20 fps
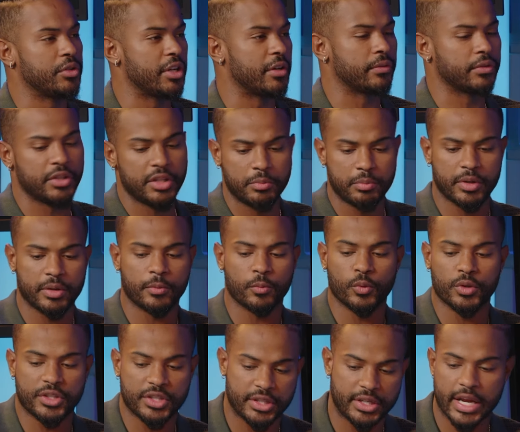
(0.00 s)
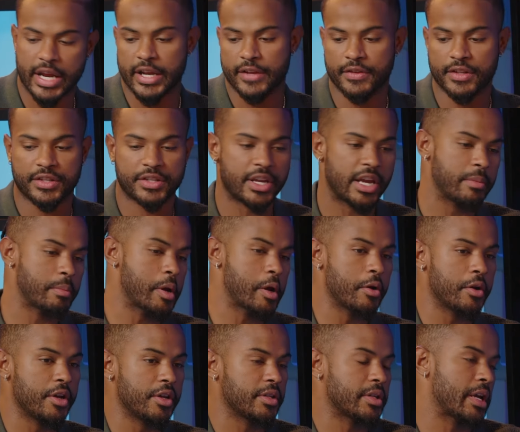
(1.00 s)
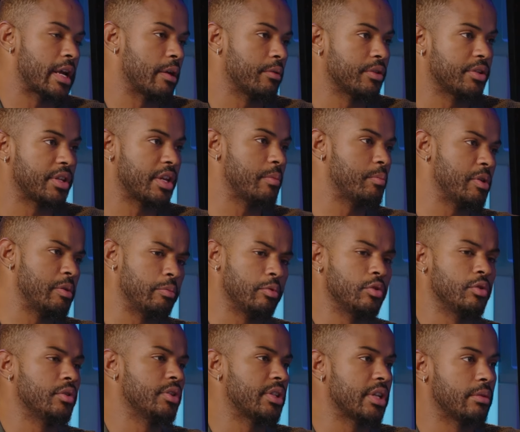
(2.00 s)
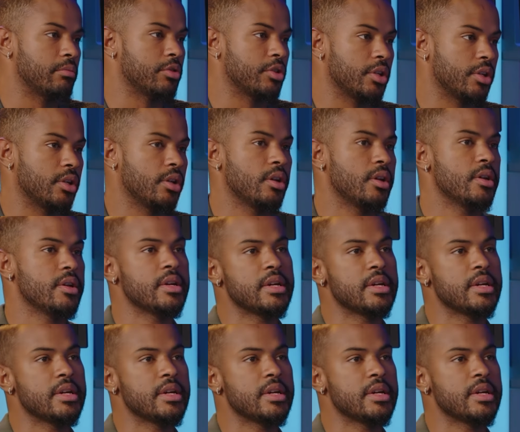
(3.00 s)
differently, but would stay in the same areas, hang out with the same people, do the same shit.